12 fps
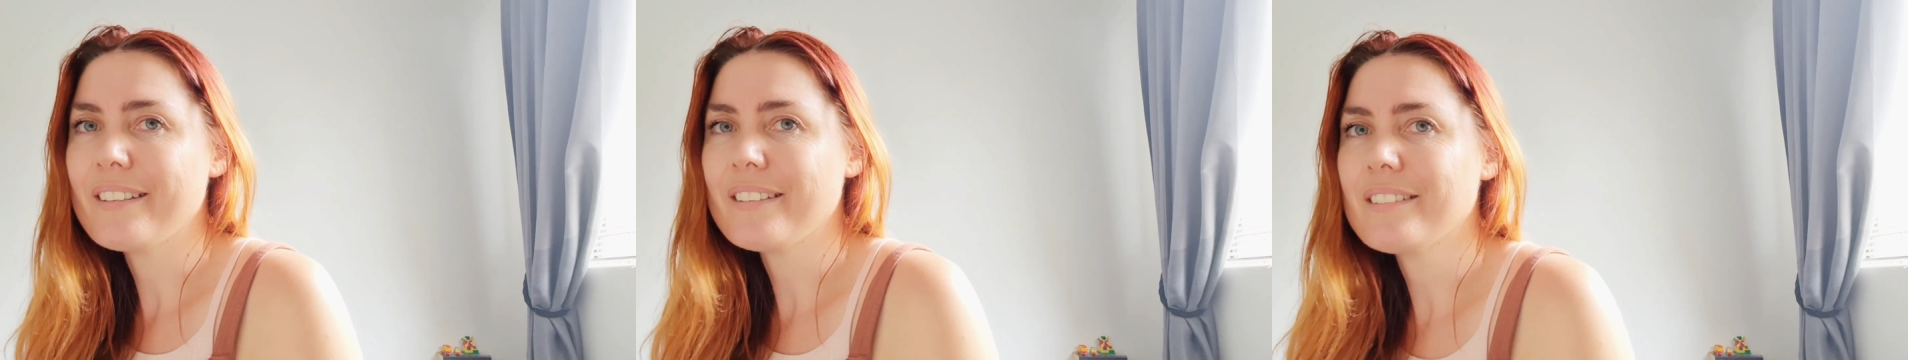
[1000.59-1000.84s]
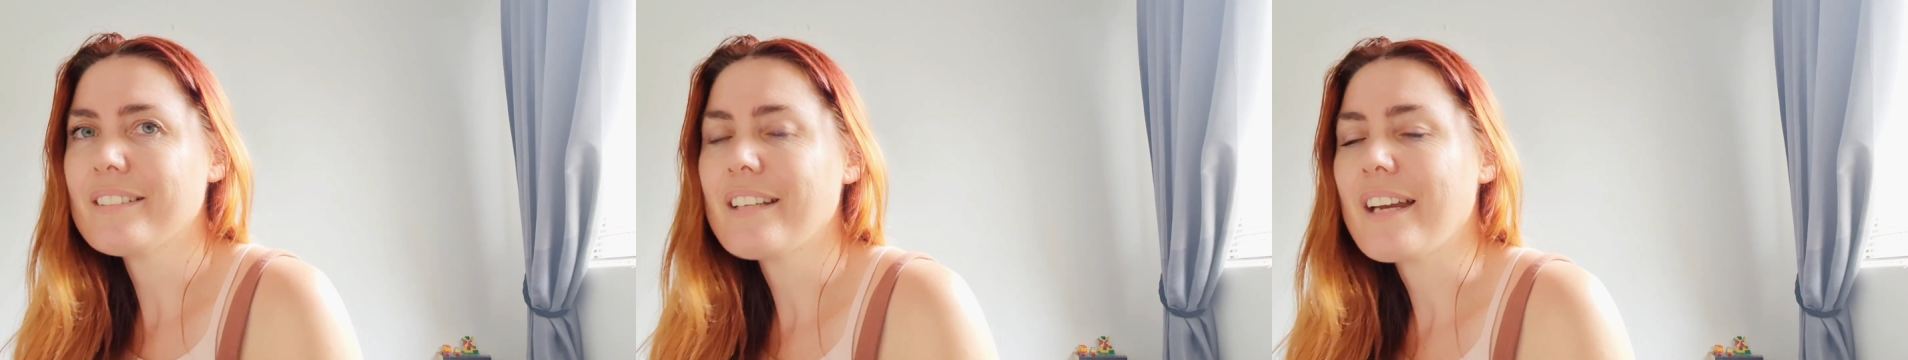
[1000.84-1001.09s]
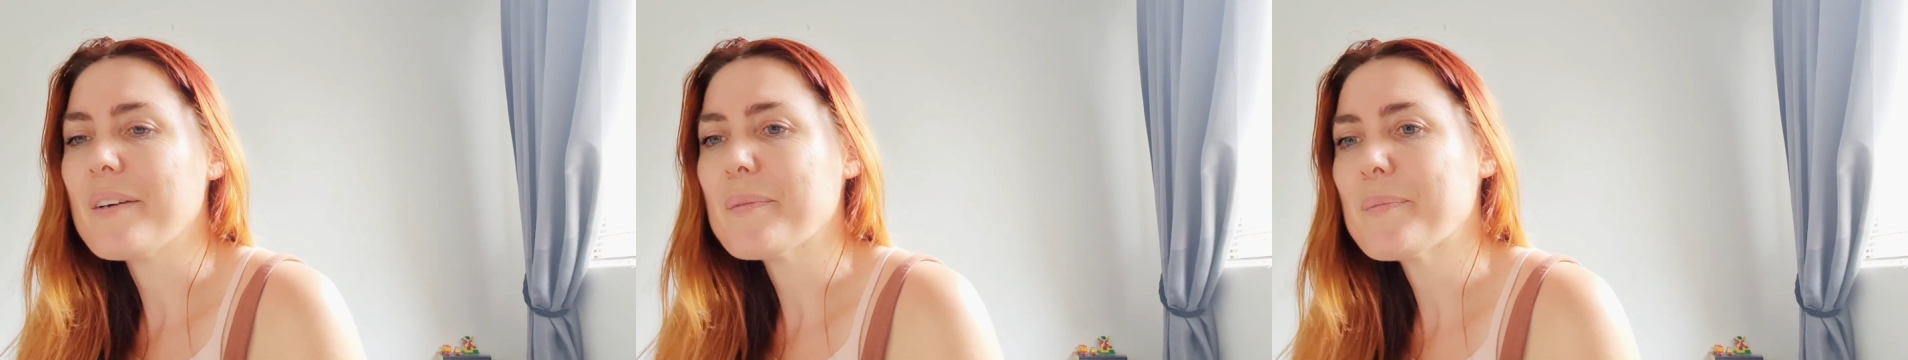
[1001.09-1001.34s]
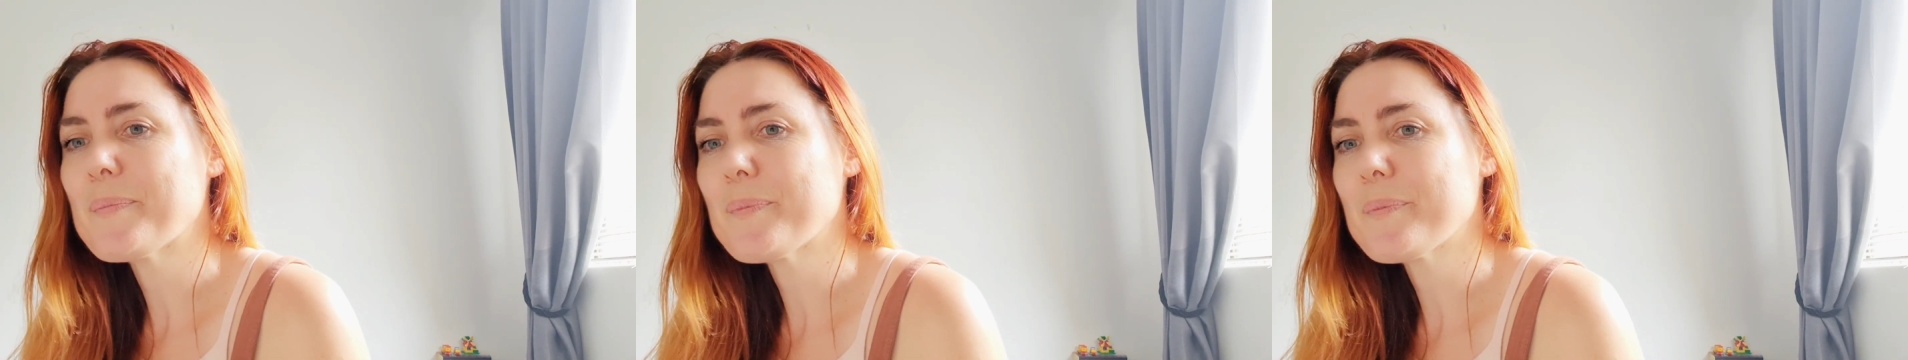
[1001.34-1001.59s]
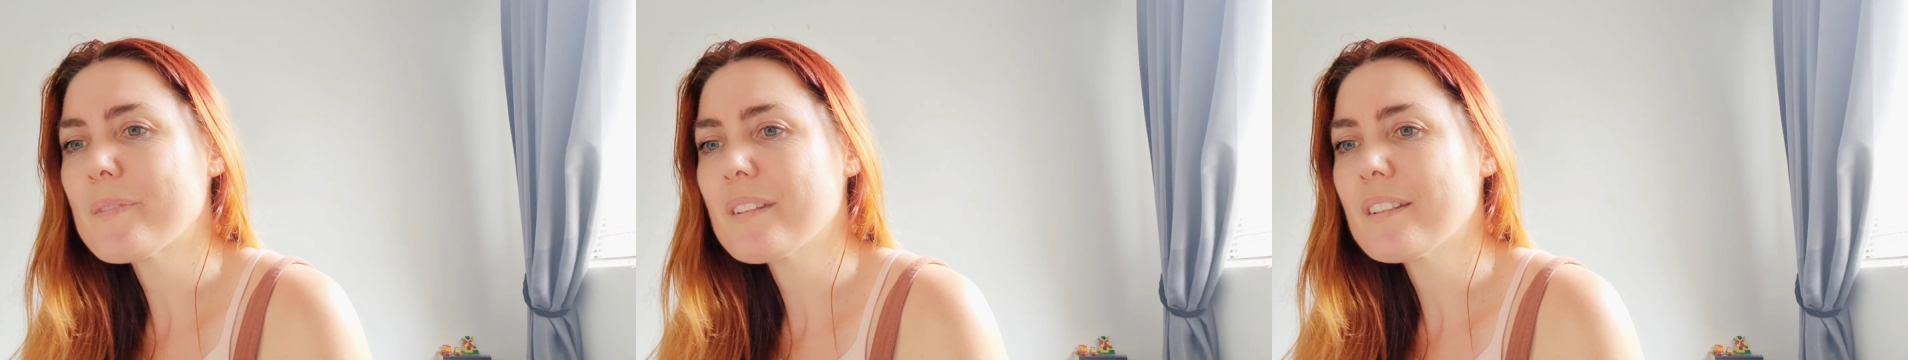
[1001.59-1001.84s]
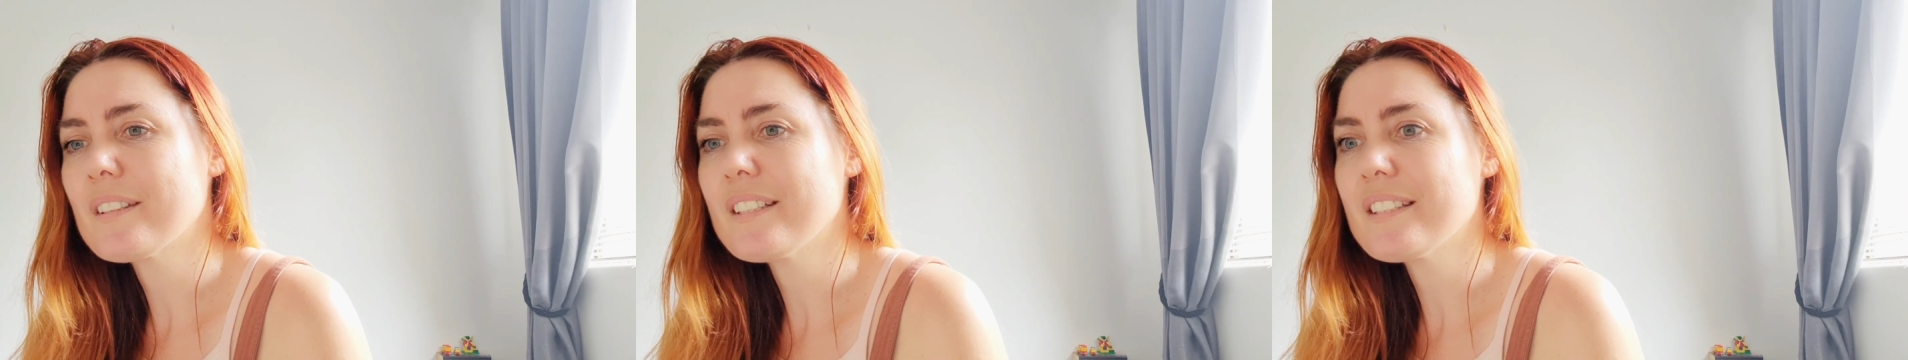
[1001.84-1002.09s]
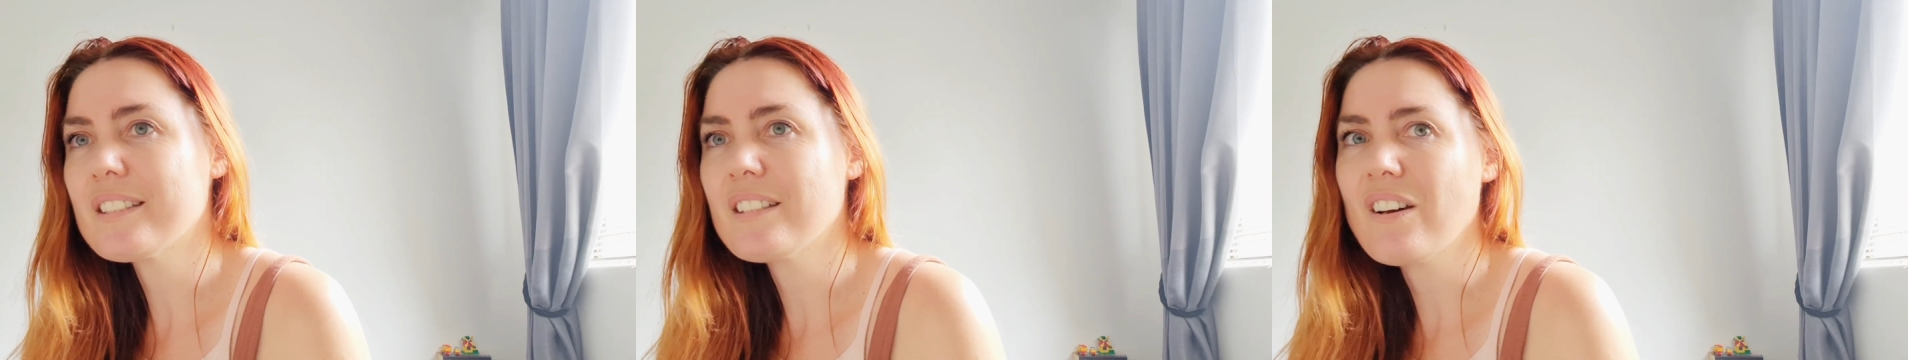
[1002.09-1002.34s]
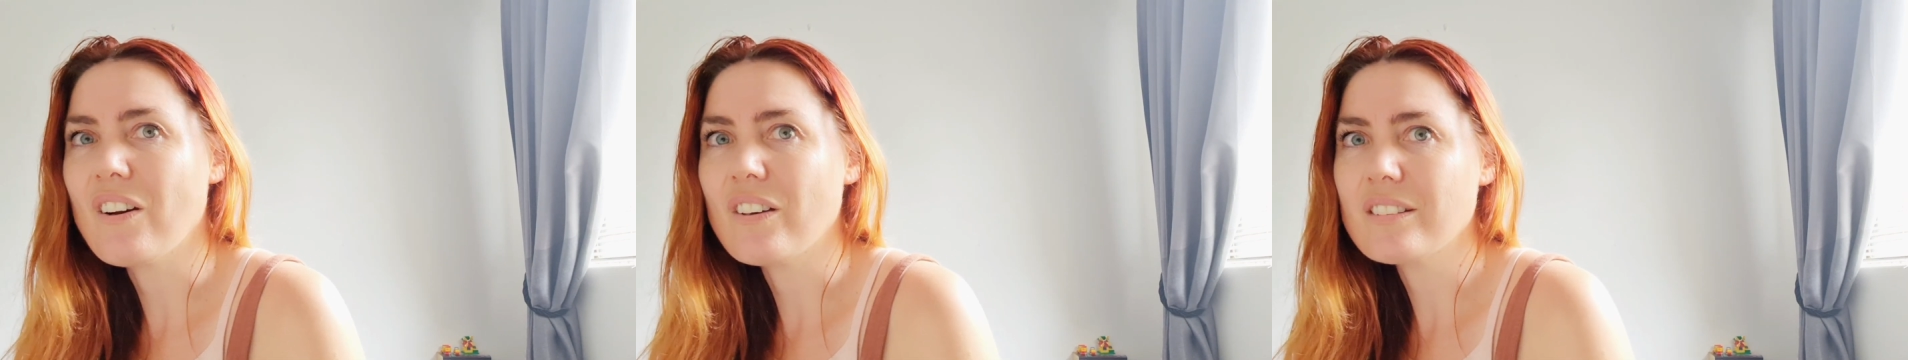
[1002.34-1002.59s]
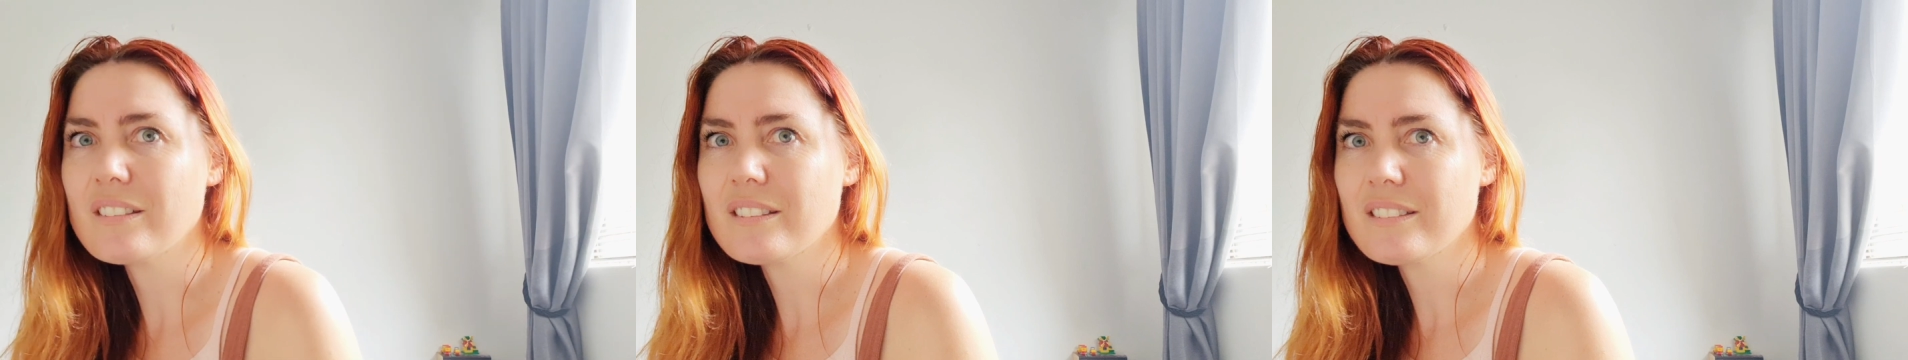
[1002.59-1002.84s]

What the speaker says: yeah, it's not.